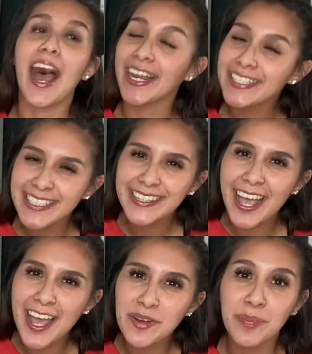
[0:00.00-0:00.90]
i did
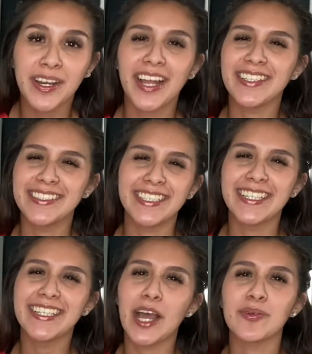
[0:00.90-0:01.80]
that but i
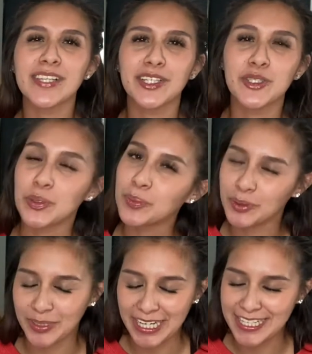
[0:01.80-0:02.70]
didn't i was like super
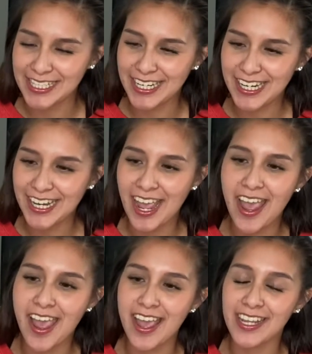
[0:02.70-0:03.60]
lazy
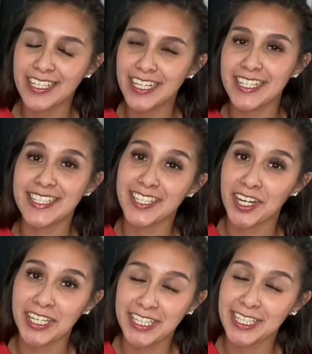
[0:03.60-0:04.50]
and
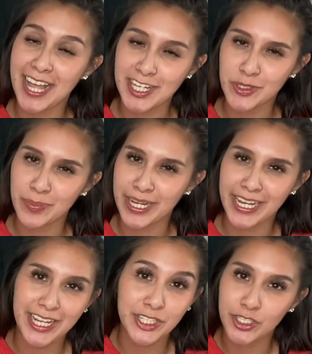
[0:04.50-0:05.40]
studied the last
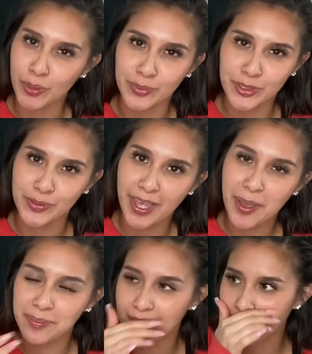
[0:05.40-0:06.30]
minute don't do
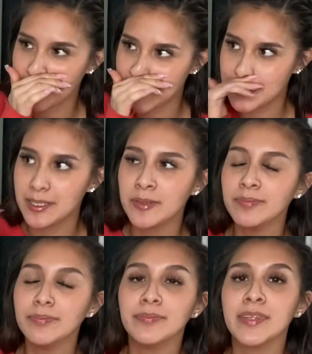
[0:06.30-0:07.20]
that because
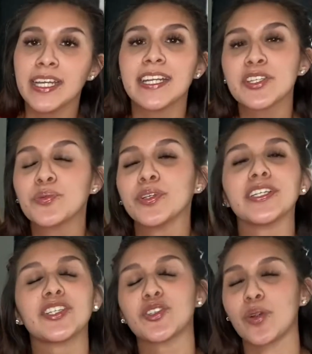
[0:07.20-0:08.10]
it is really
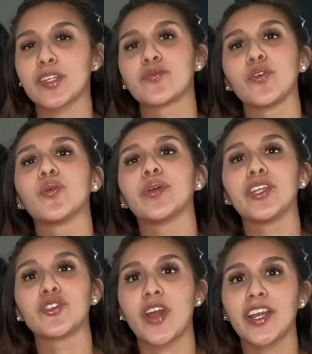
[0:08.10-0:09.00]
stressful when you
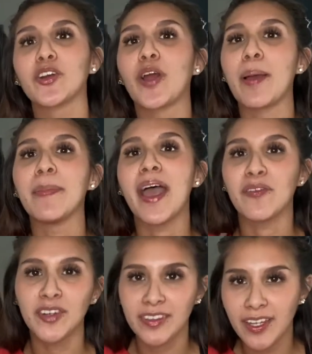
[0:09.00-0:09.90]
try to cram
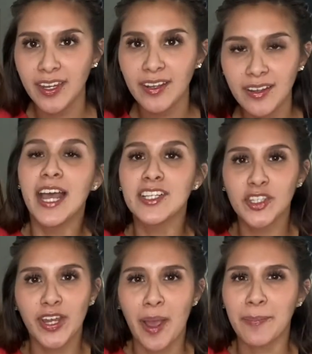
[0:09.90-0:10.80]
everything and so
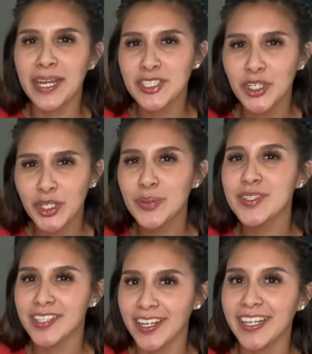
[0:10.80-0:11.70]
yeah make sure you
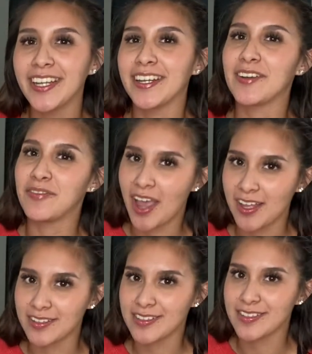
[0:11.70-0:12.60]
study in
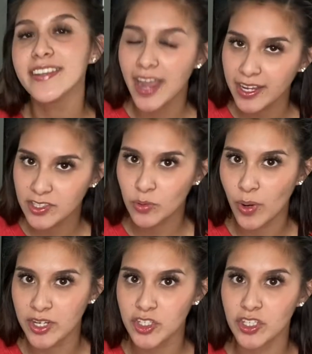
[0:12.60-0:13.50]
advance next
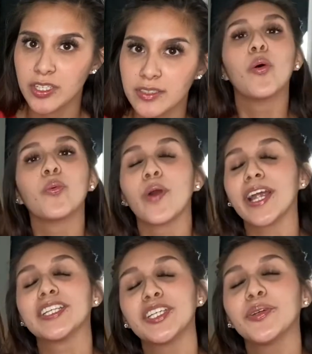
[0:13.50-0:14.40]
question where
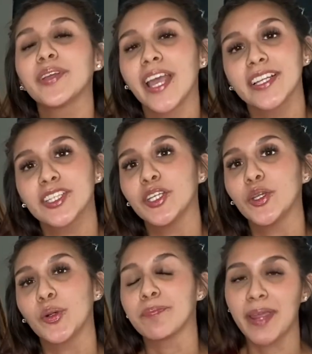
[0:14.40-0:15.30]
do you get
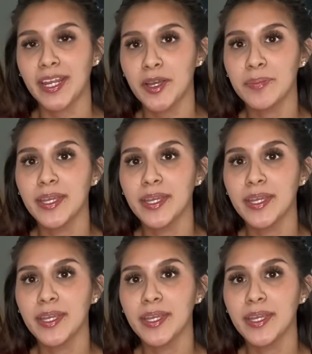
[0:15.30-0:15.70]
your makeup